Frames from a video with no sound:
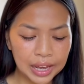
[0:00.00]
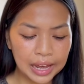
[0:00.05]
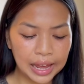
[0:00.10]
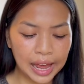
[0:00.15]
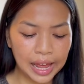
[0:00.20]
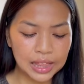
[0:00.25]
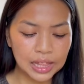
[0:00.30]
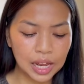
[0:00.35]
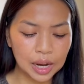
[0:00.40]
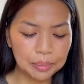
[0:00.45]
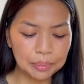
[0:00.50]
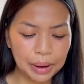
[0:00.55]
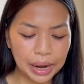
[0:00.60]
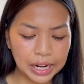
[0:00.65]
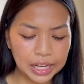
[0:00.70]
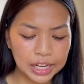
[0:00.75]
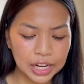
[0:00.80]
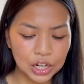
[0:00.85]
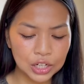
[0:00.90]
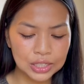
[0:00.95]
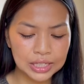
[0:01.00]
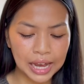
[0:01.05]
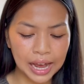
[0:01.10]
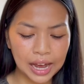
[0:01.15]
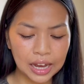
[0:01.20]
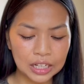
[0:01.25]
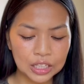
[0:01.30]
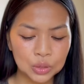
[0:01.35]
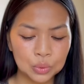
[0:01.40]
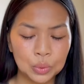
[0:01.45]
And then Medicare
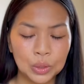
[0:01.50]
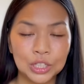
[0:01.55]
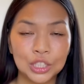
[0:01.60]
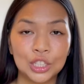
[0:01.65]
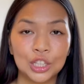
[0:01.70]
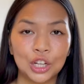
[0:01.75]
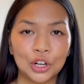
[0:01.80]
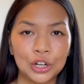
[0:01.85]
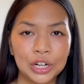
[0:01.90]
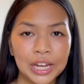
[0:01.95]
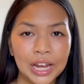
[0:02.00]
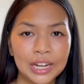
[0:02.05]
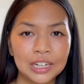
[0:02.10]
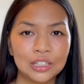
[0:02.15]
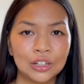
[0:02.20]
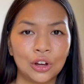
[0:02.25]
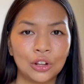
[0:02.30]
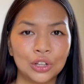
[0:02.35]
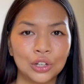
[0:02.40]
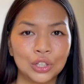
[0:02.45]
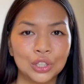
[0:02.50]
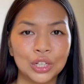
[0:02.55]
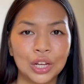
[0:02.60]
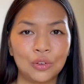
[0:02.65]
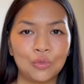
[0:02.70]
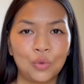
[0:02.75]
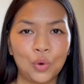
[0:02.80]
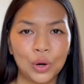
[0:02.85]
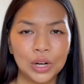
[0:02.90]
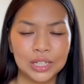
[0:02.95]
tax was
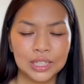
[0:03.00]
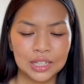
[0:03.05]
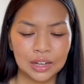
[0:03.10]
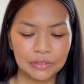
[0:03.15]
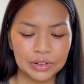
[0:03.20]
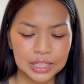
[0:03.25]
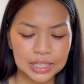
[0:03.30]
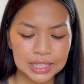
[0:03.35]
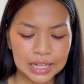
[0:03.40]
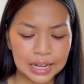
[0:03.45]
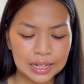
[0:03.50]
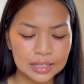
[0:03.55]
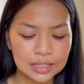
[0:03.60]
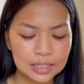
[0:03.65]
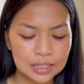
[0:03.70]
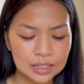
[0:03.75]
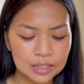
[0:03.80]
$38.47.